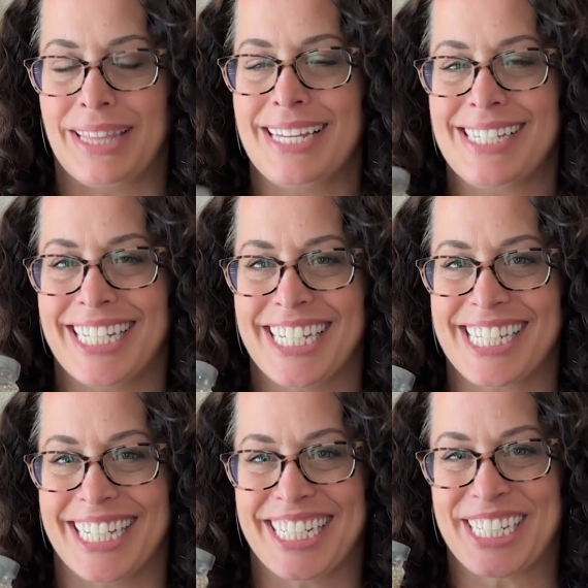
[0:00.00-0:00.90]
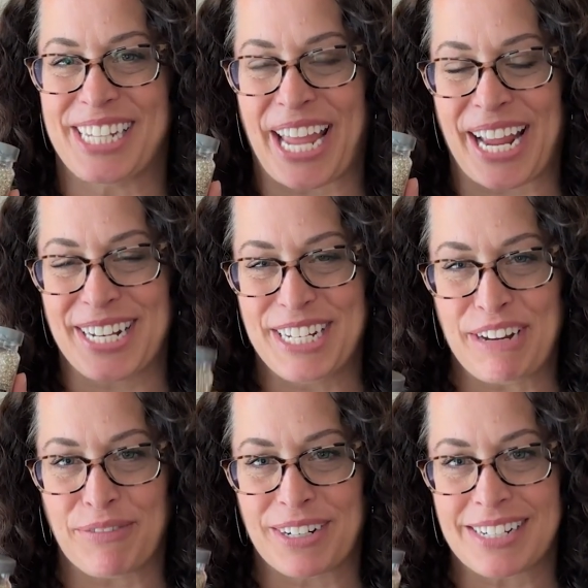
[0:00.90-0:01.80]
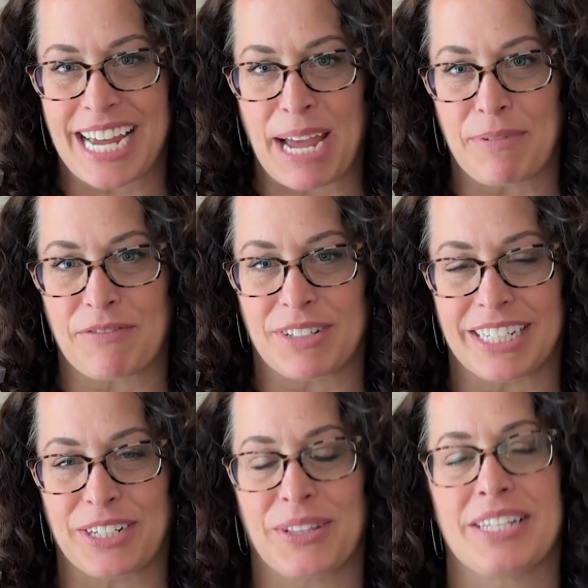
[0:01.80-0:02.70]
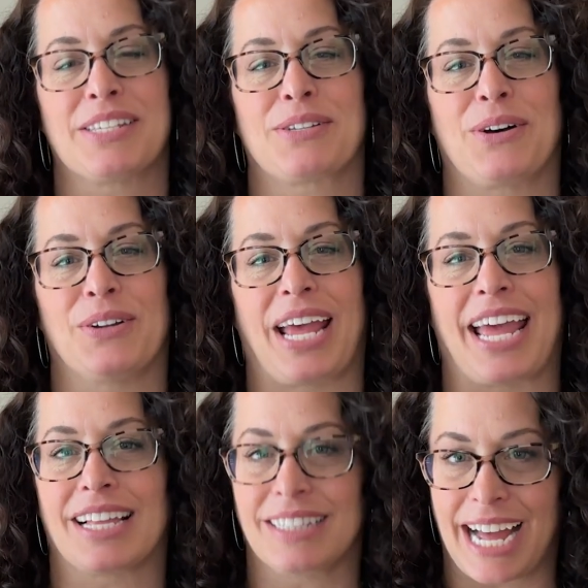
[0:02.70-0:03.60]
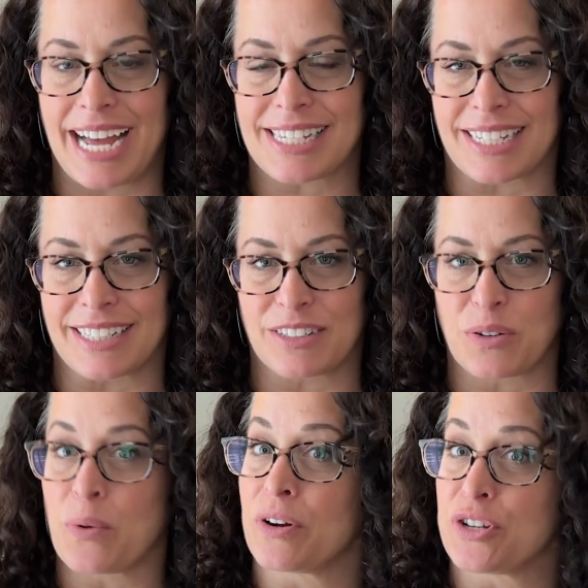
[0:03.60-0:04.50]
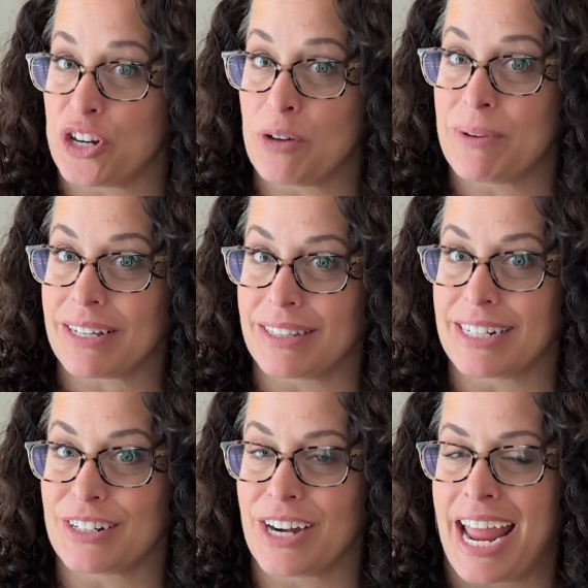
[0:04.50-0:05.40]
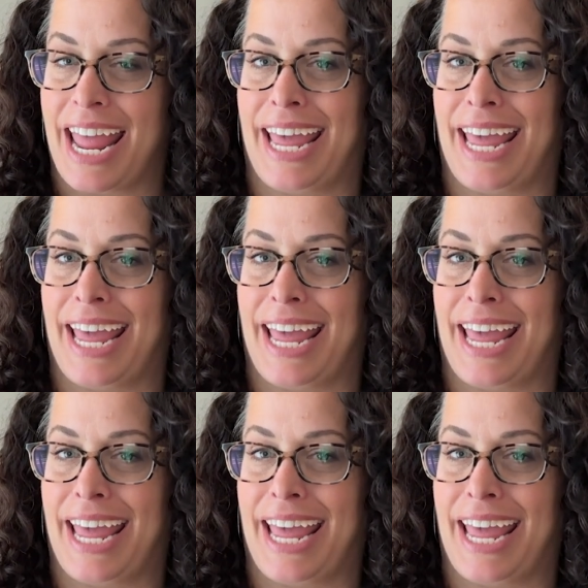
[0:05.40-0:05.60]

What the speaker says: This is a different type of glitter. This is called a glass glitter or German glitter.